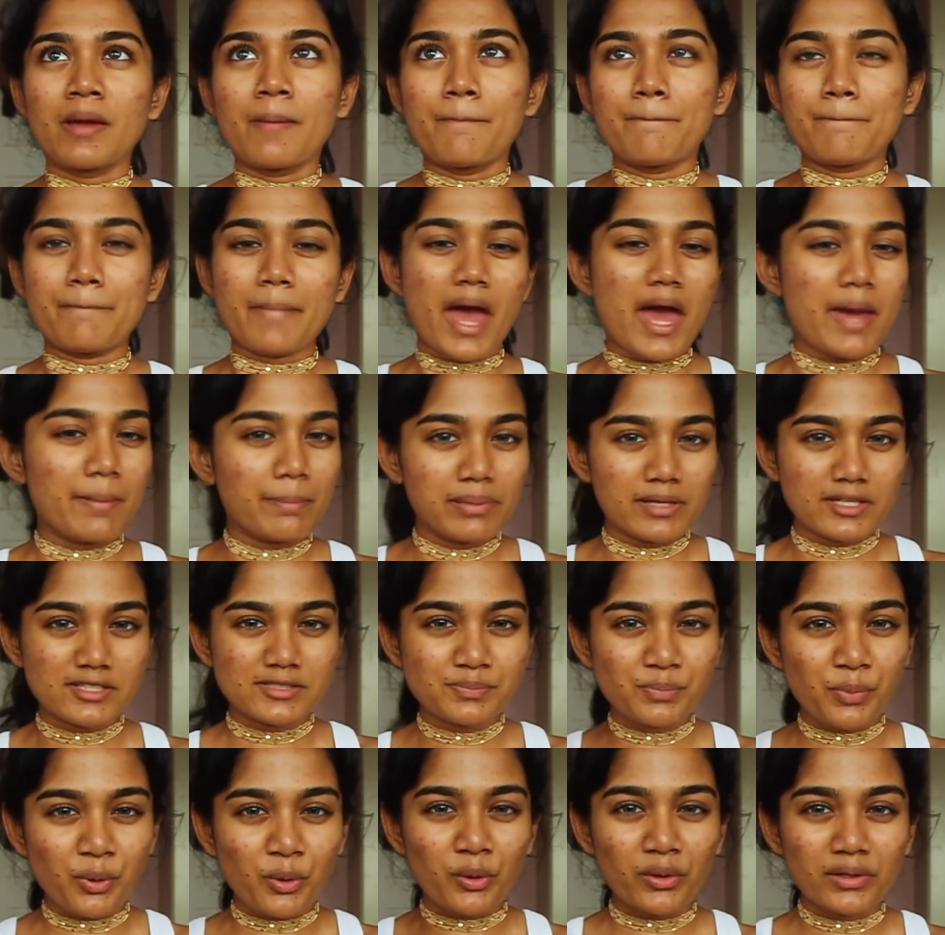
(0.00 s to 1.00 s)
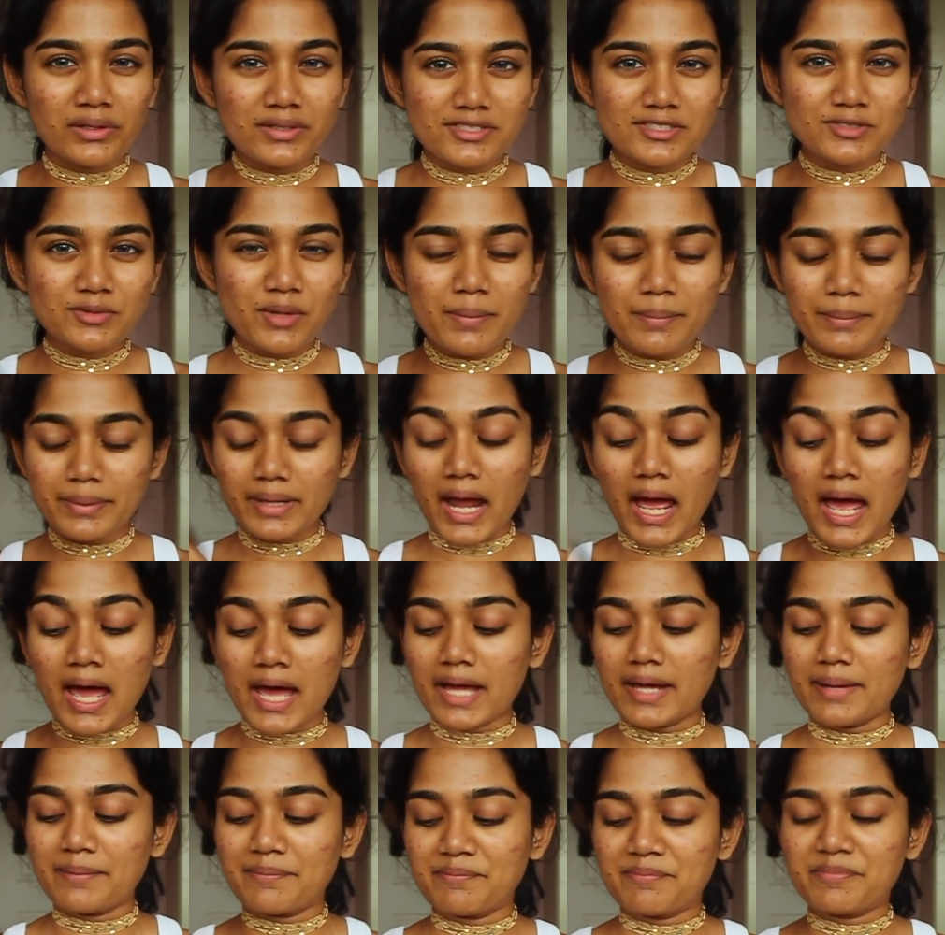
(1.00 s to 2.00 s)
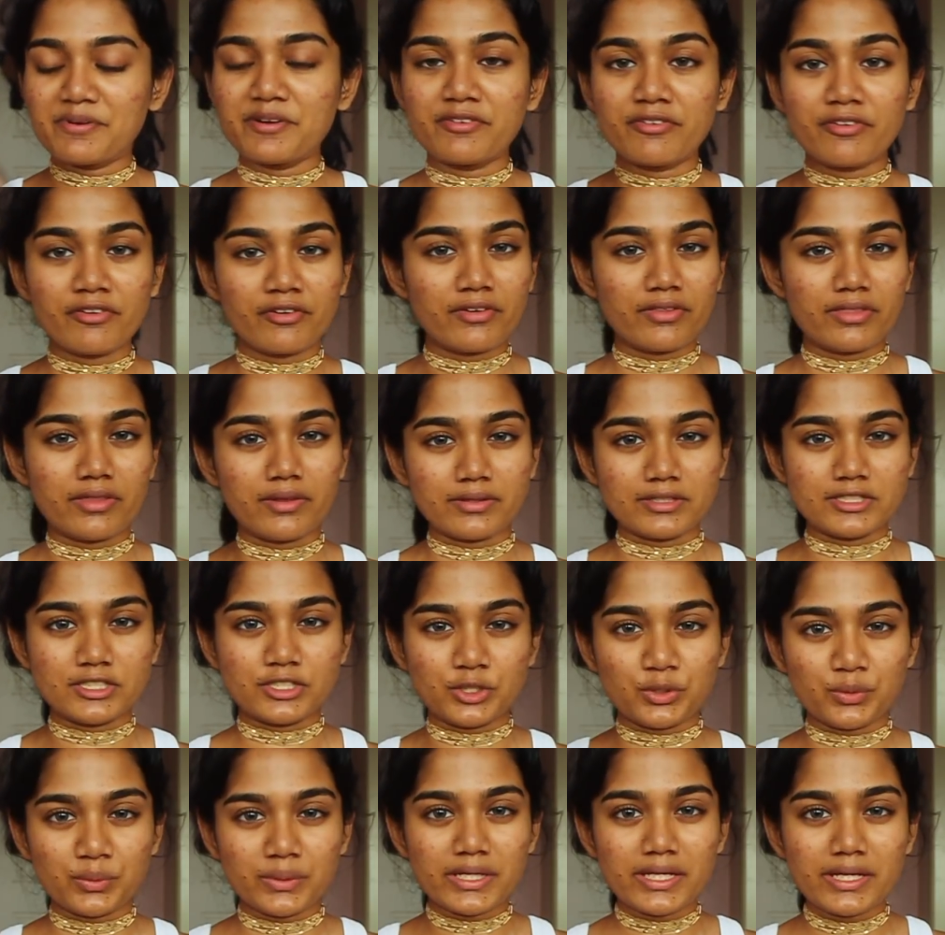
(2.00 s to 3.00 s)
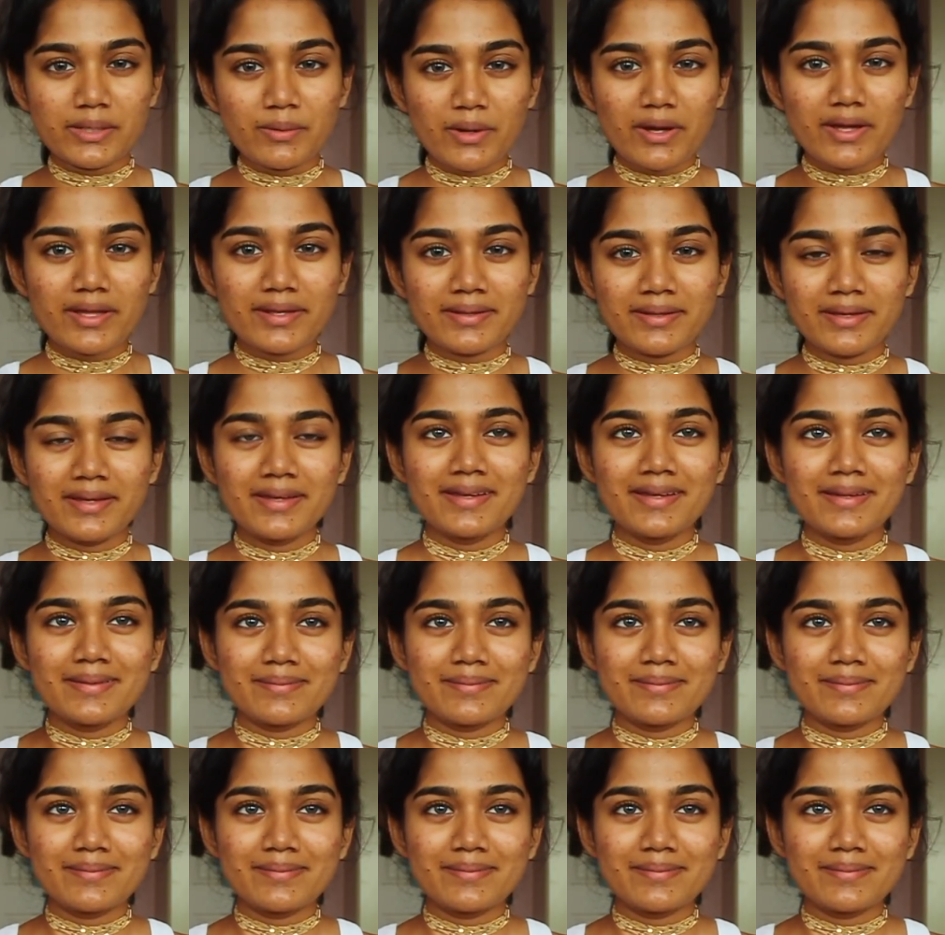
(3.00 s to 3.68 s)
matte plus poreless one, but I prefer the dewy one